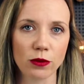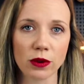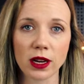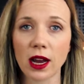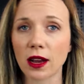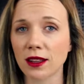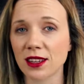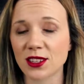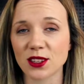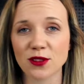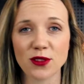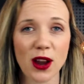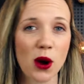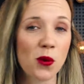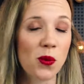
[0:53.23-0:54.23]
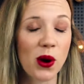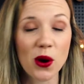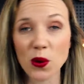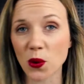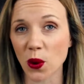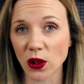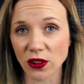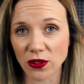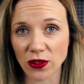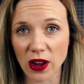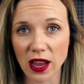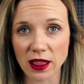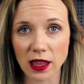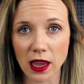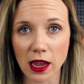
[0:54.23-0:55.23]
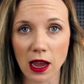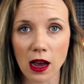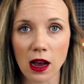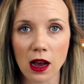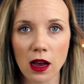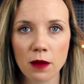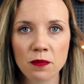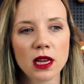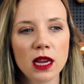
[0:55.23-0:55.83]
regardless of how well qualified they are.